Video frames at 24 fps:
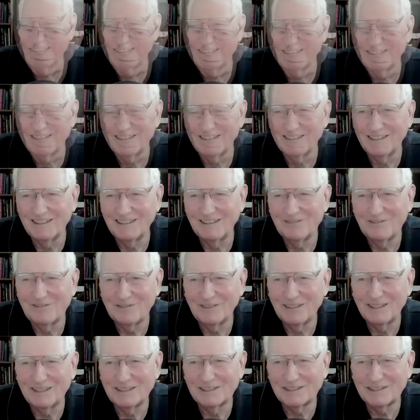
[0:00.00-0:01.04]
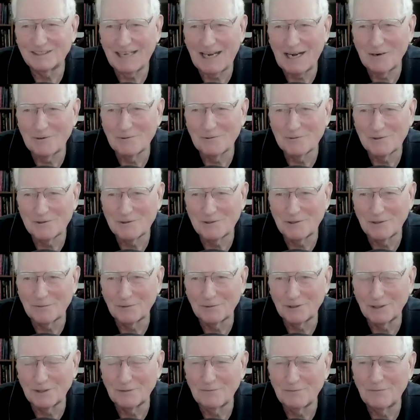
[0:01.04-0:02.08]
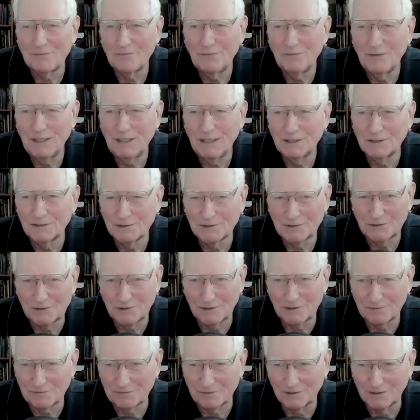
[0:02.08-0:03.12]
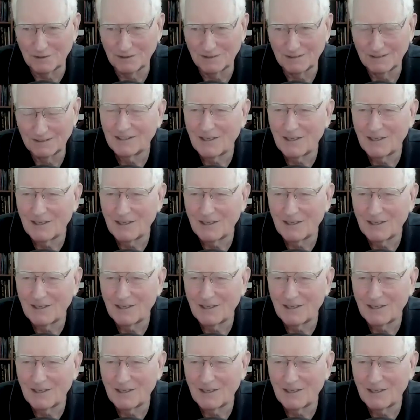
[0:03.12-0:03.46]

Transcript: It, it, it sounds different. It feels different.